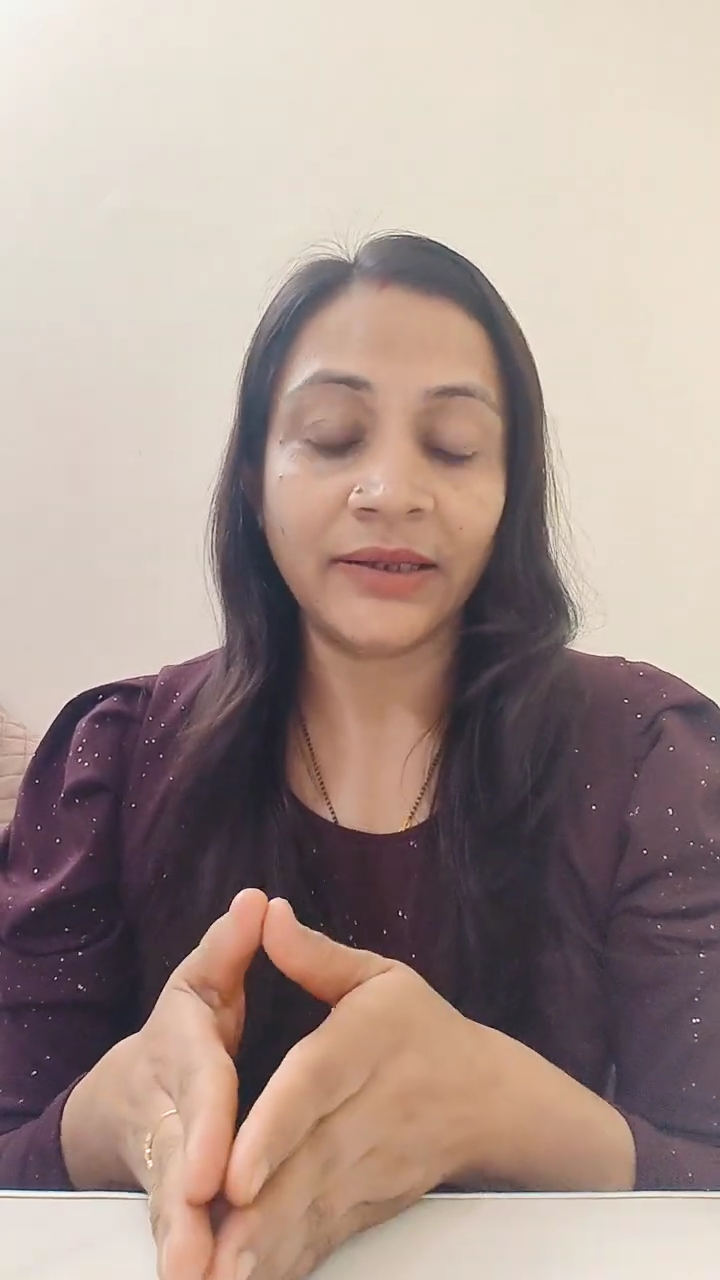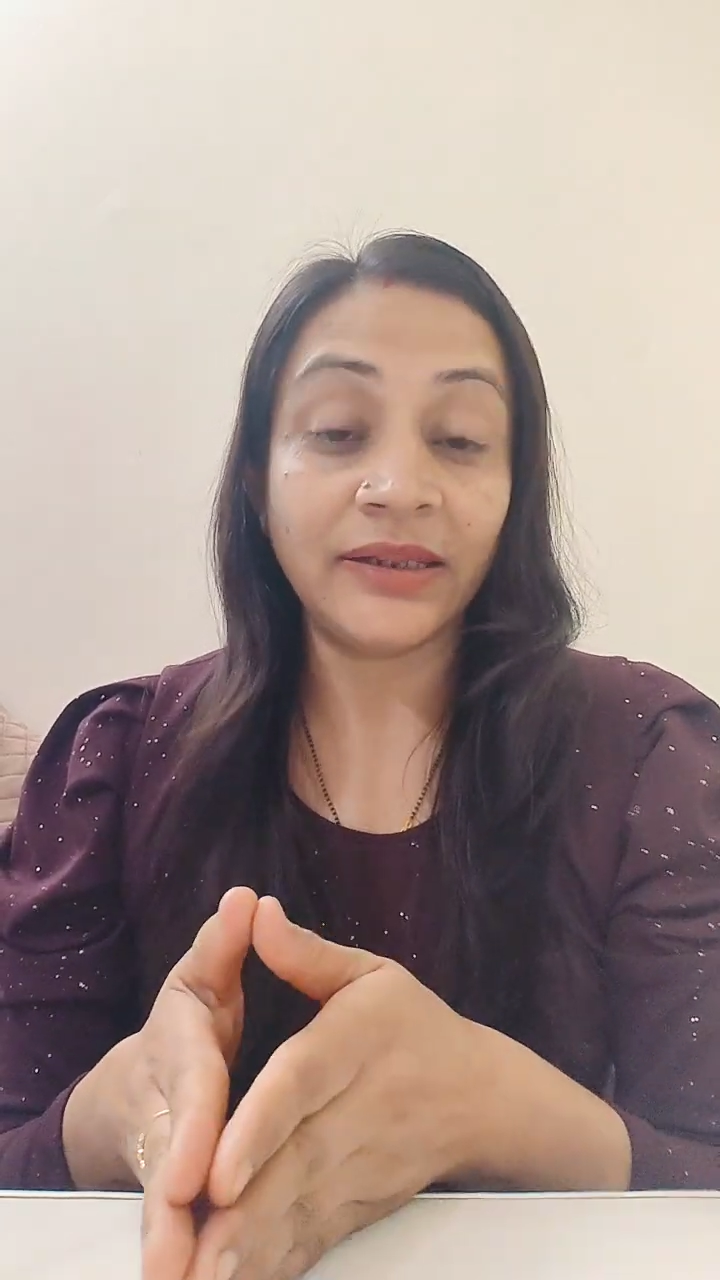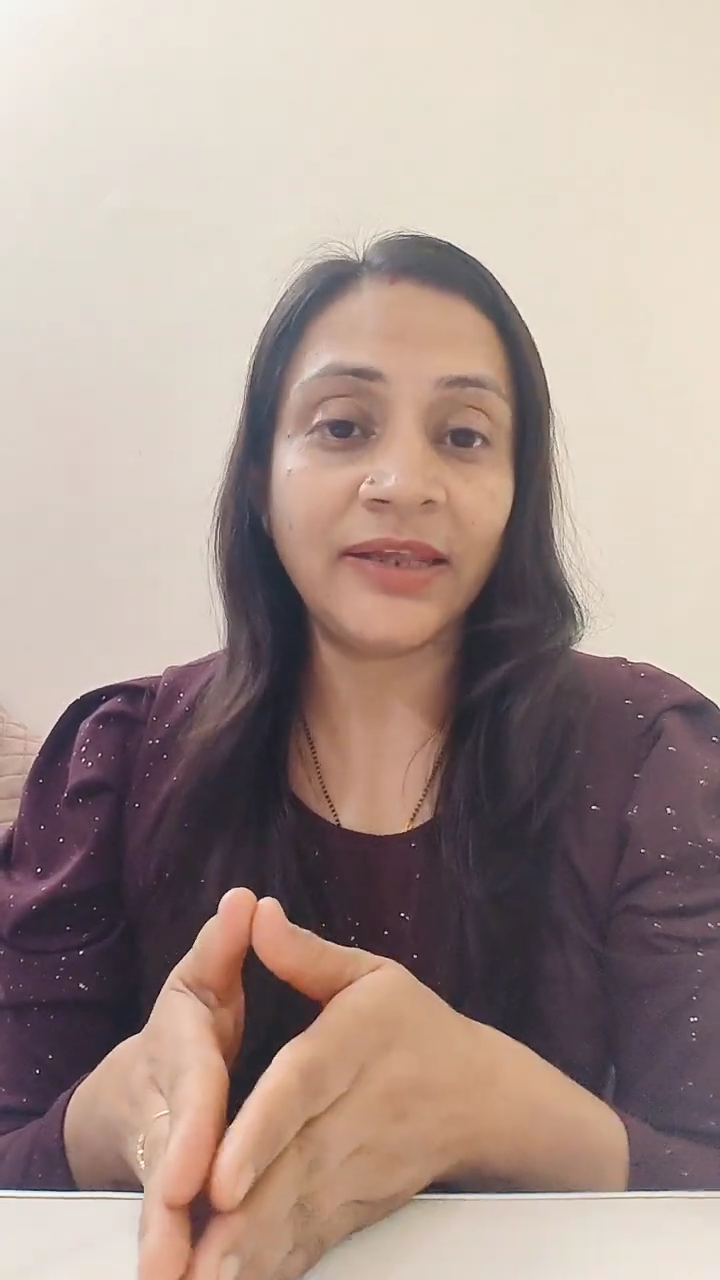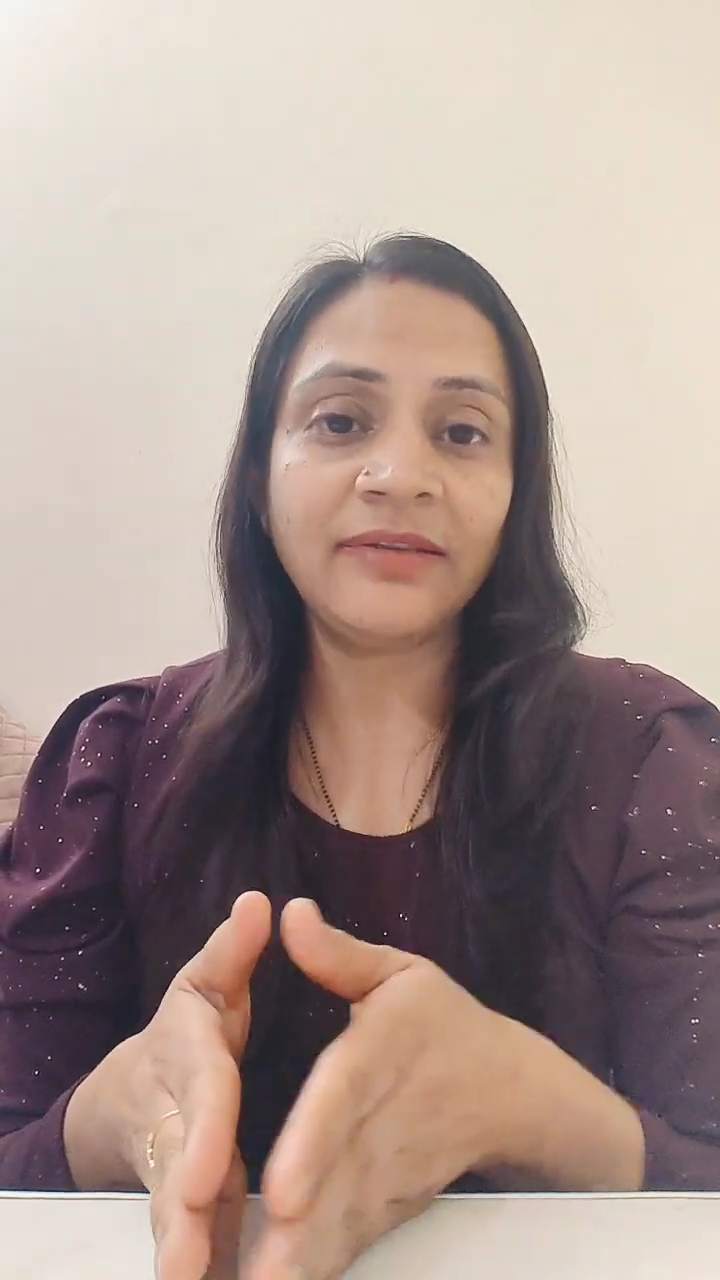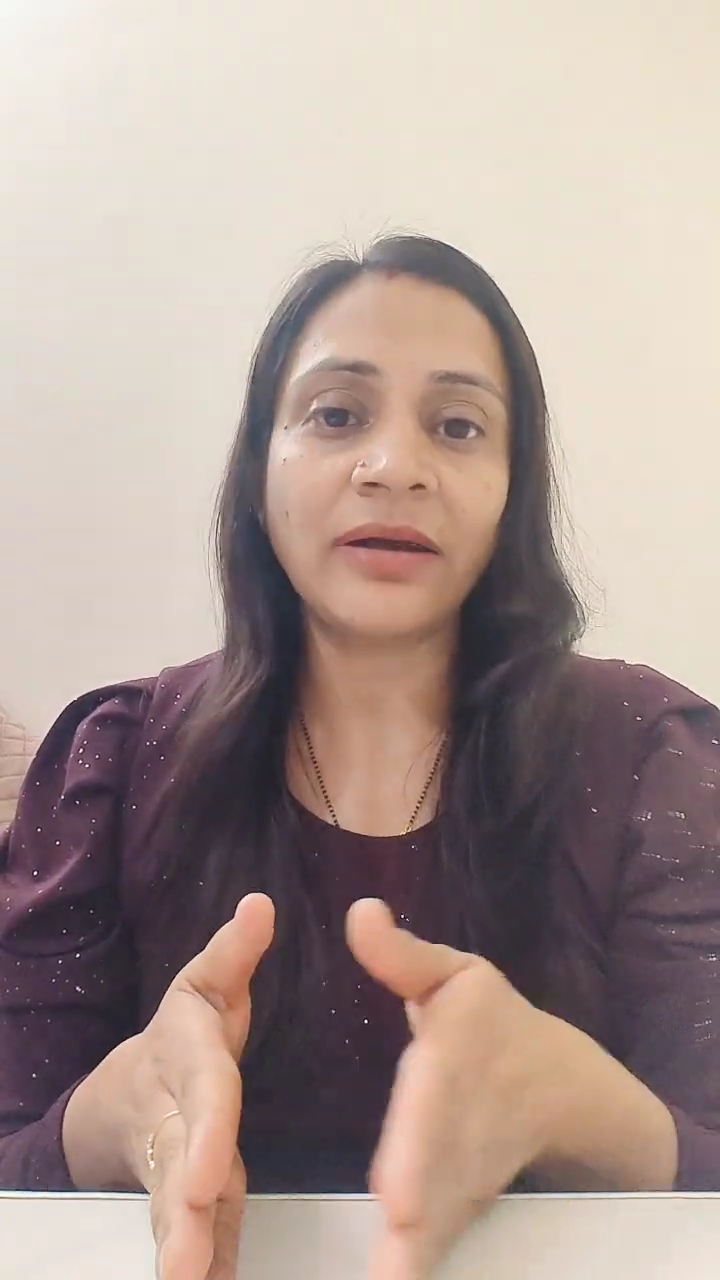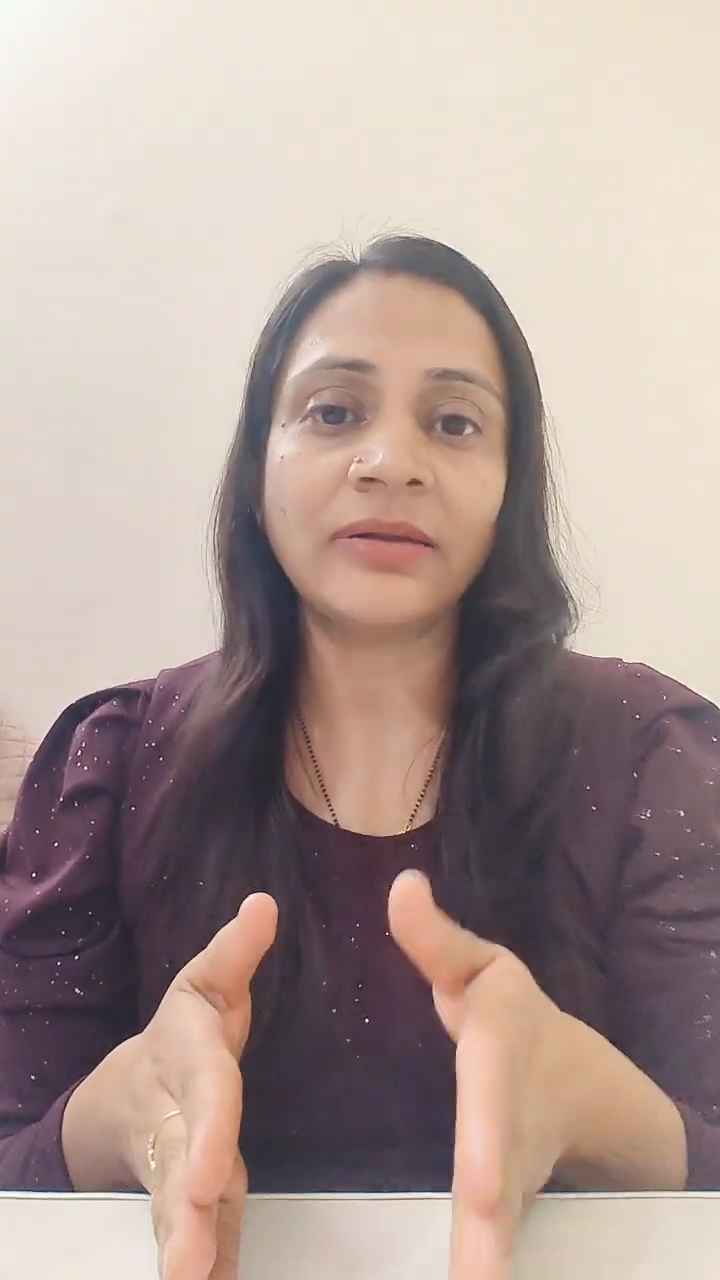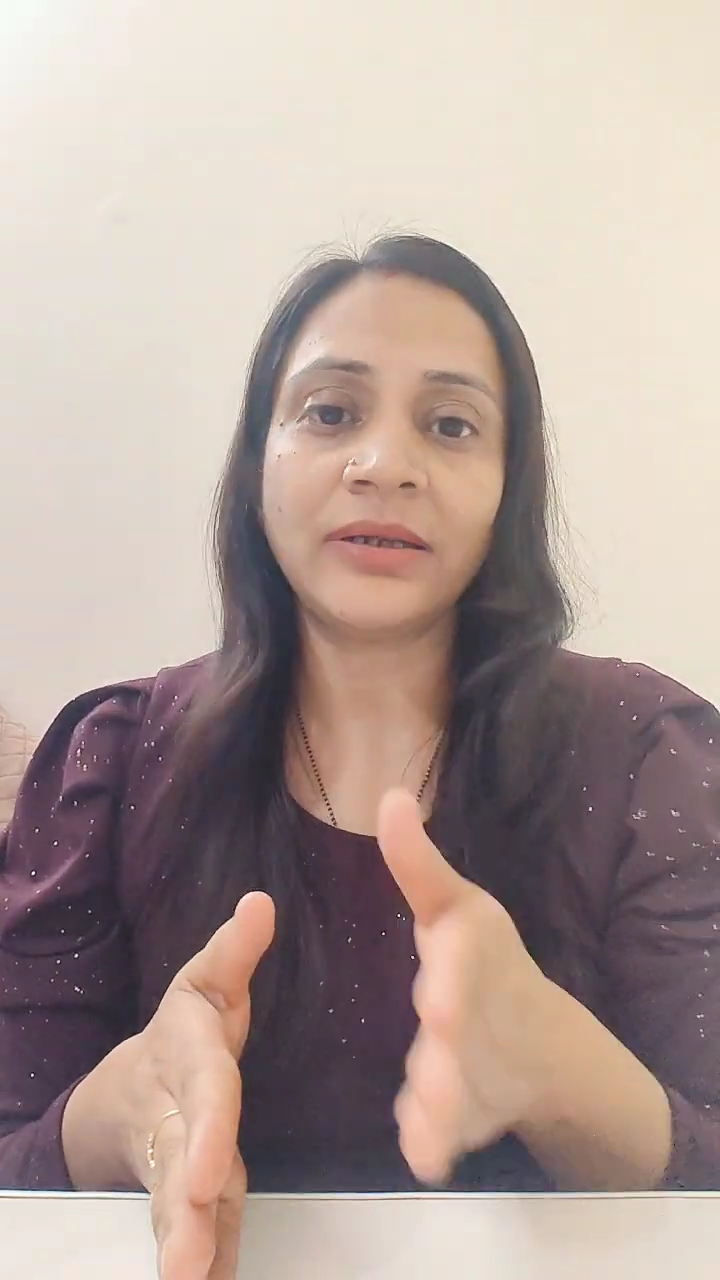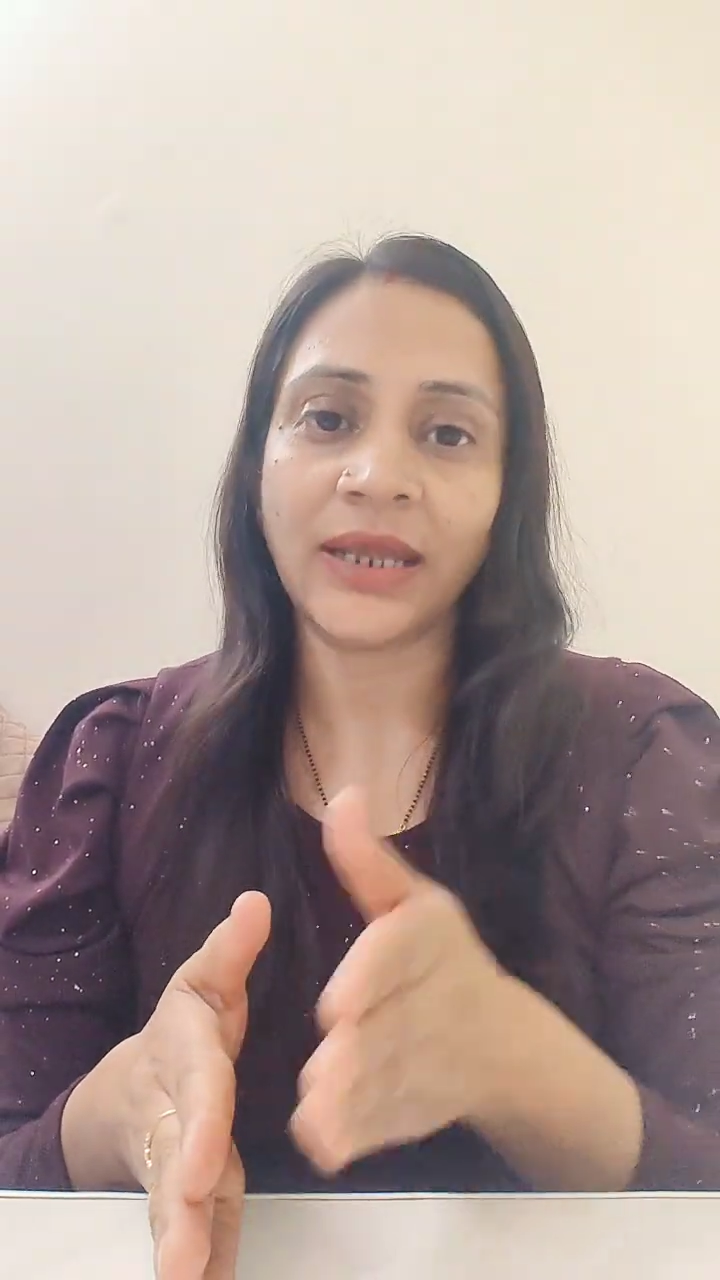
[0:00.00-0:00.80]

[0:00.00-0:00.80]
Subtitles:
these are the